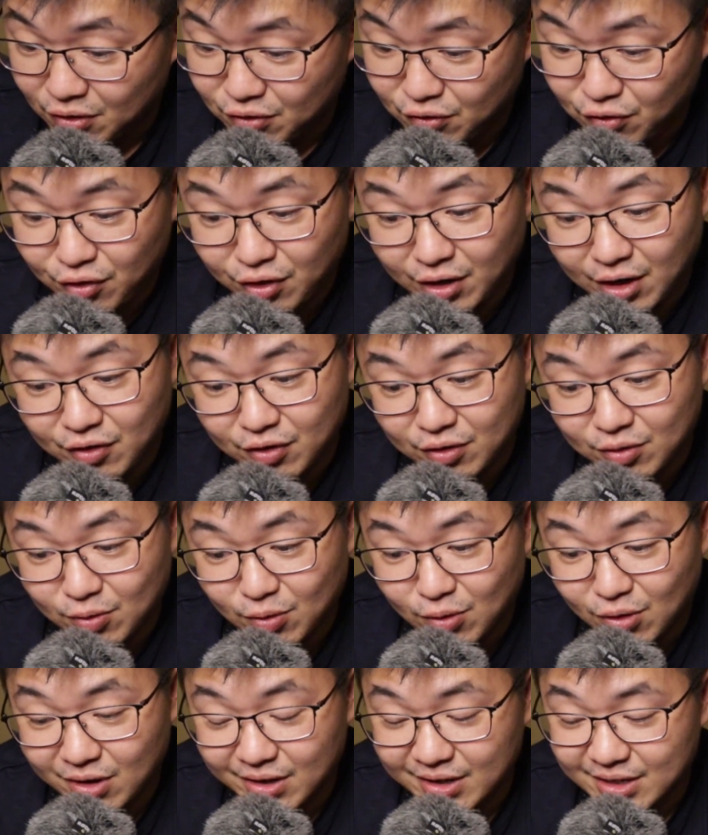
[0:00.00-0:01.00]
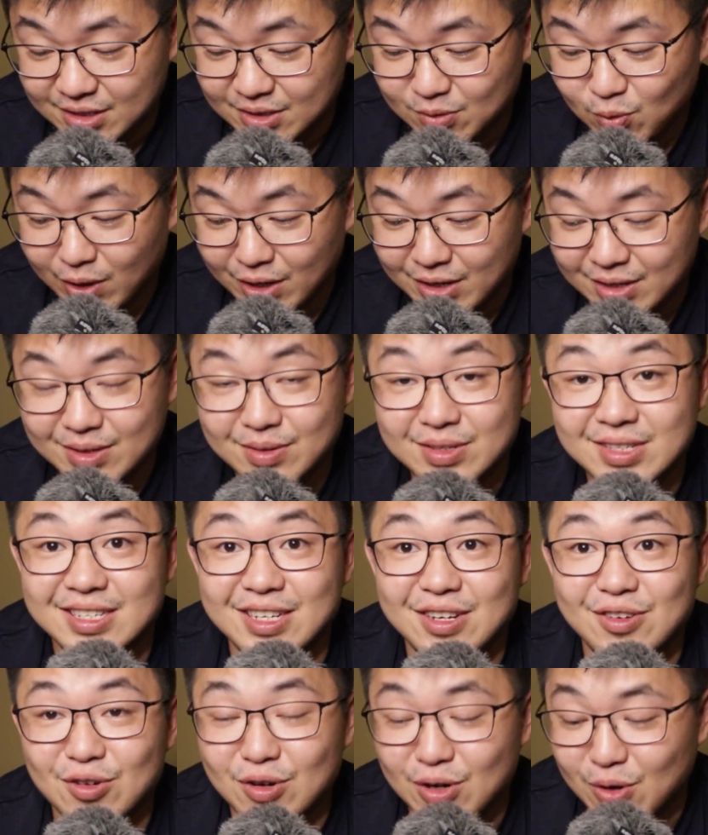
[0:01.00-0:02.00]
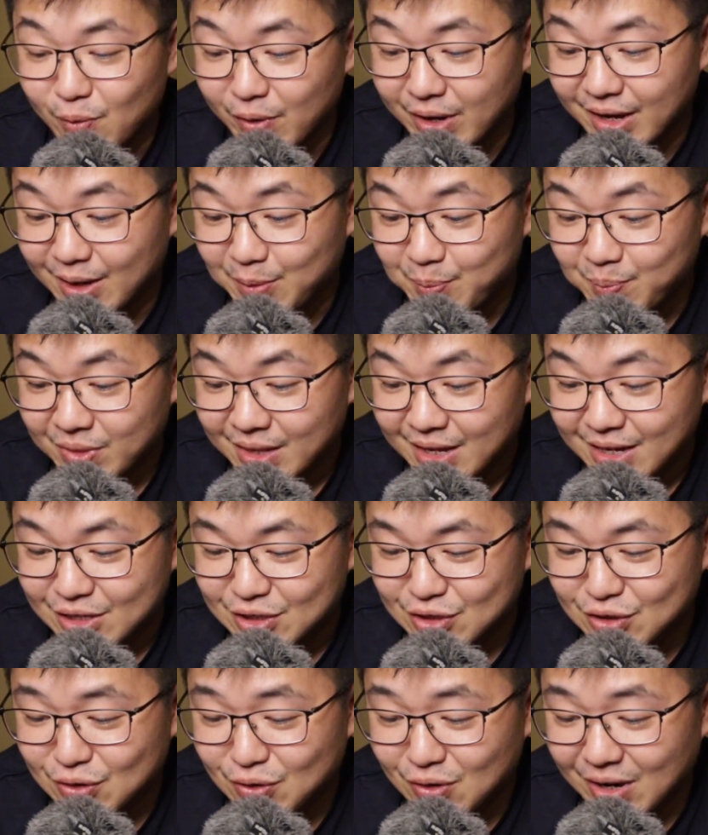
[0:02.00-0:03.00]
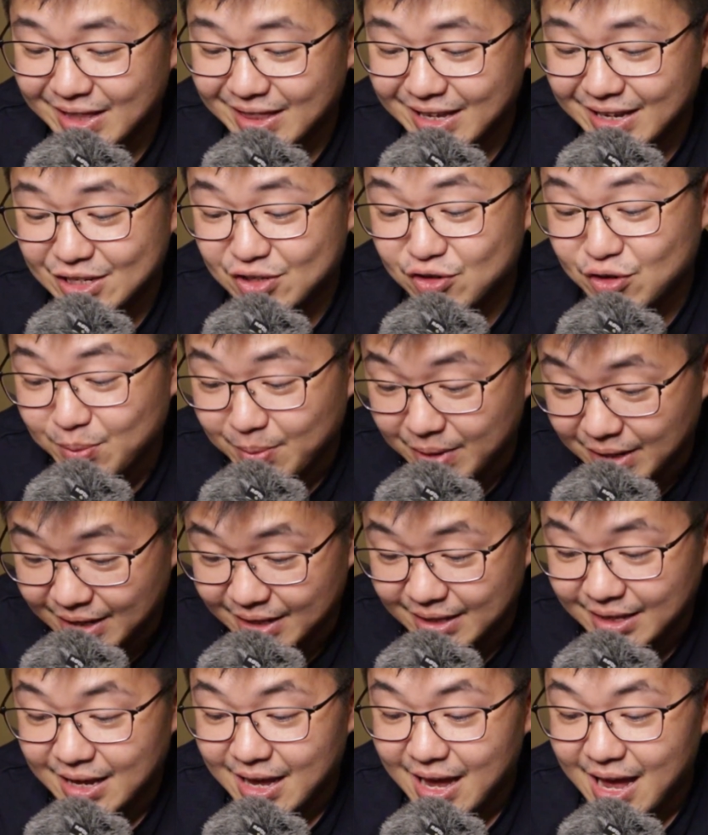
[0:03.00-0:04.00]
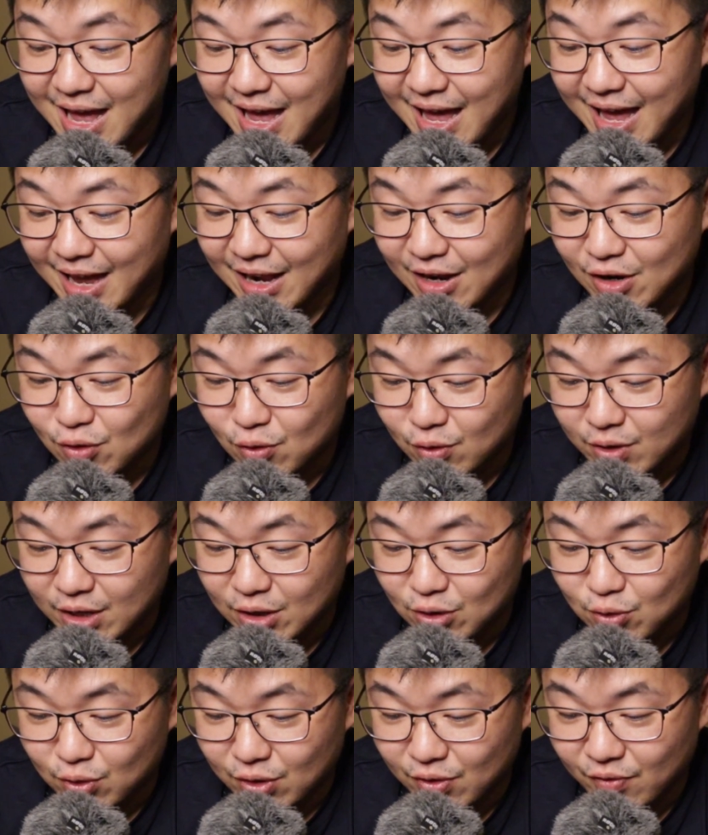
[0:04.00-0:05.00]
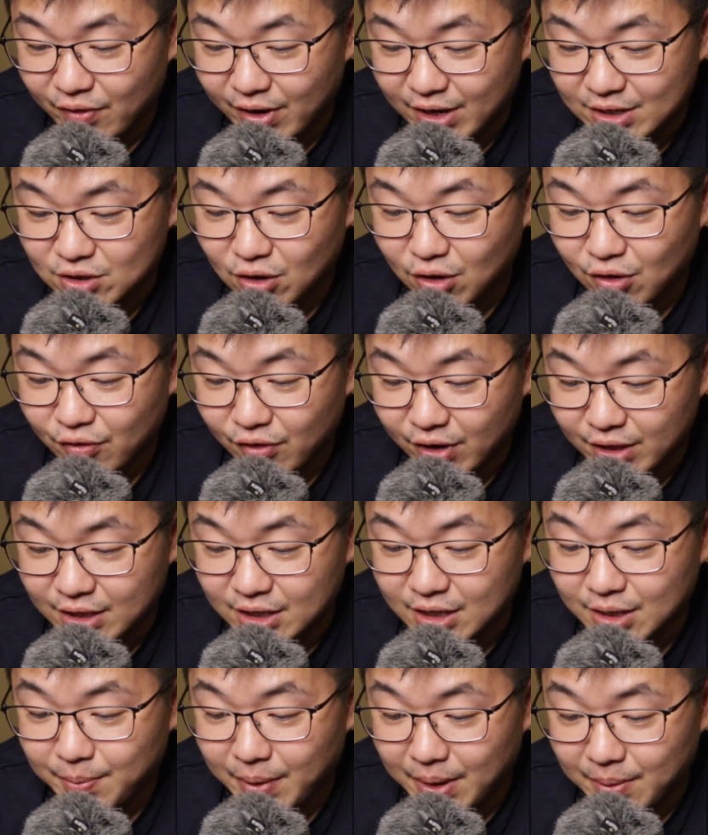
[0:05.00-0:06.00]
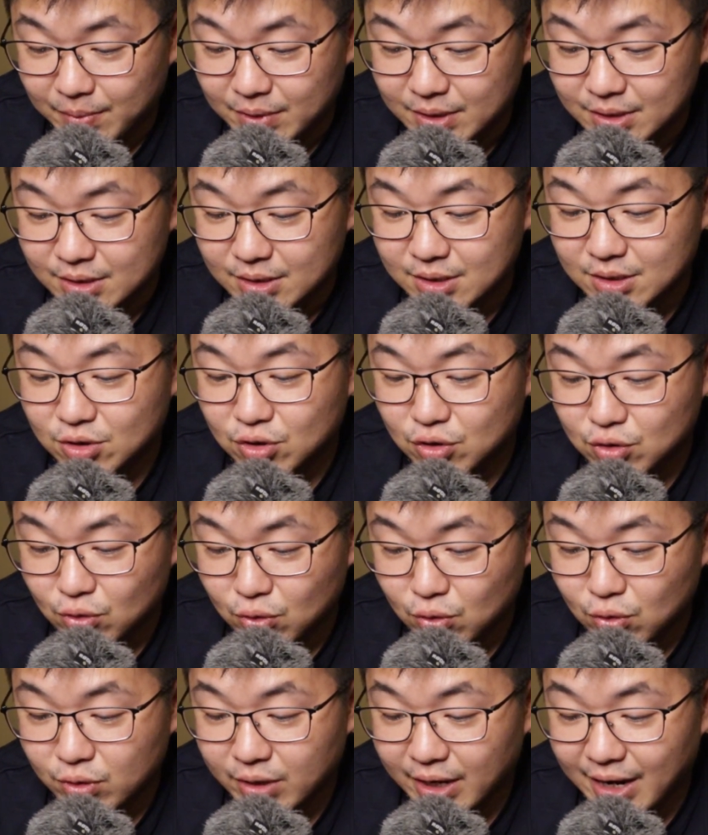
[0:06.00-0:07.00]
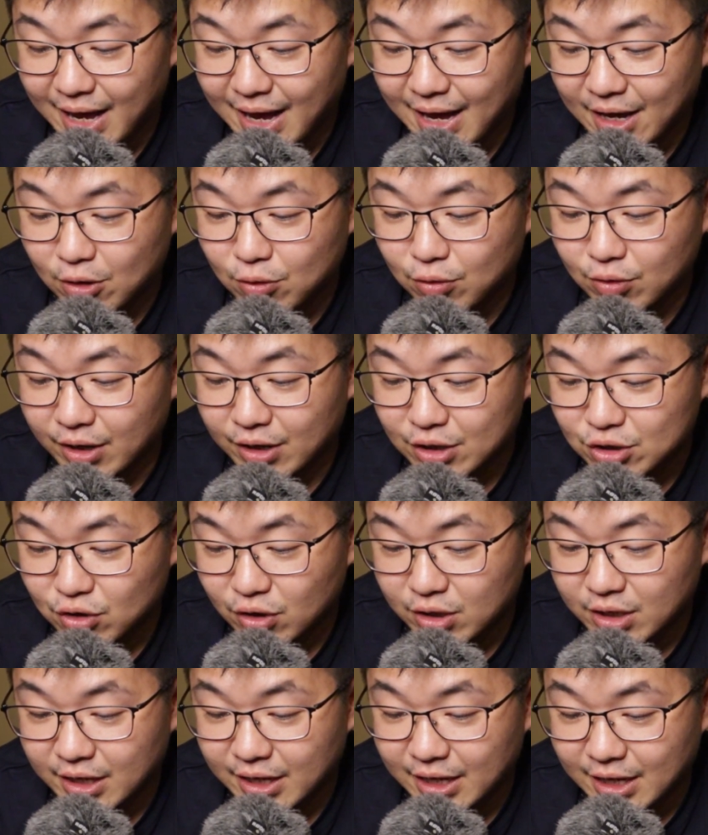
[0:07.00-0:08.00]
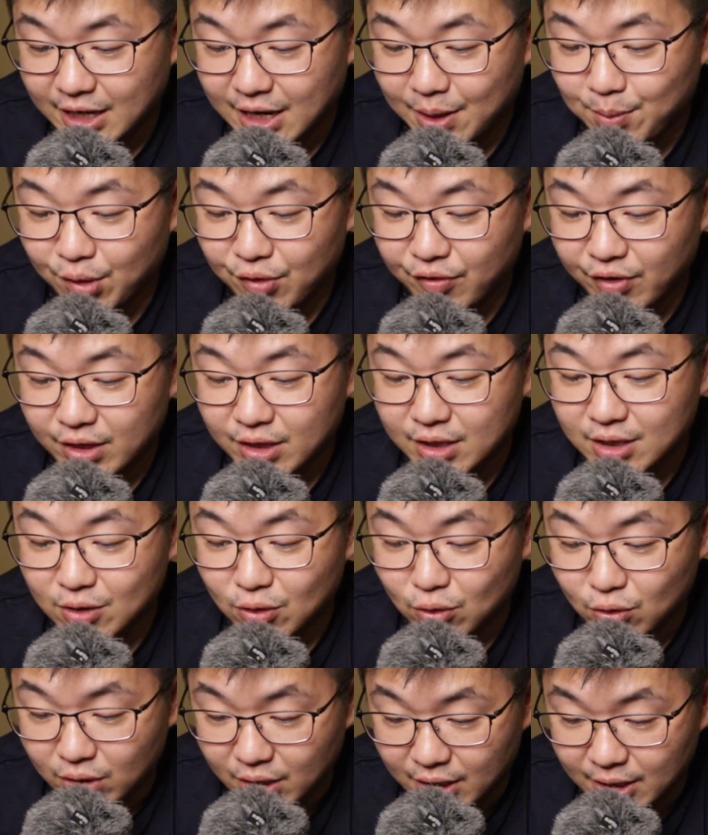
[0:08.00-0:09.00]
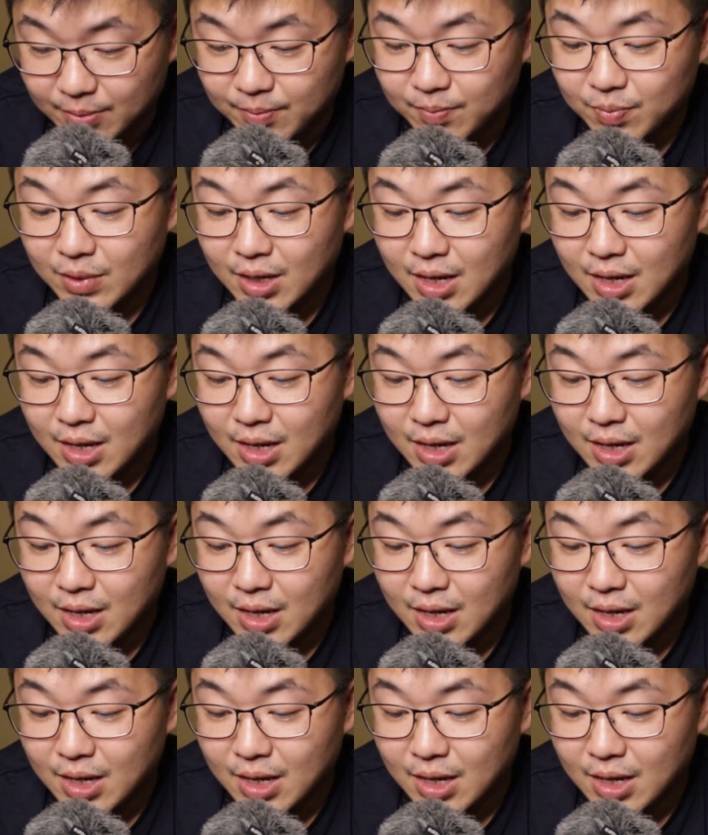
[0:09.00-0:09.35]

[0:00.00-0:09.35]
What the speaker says: 300 or it's 10 away. So I think it's 3 million. And looking to invest on rental apartments so that I could enjoy the income on rental only.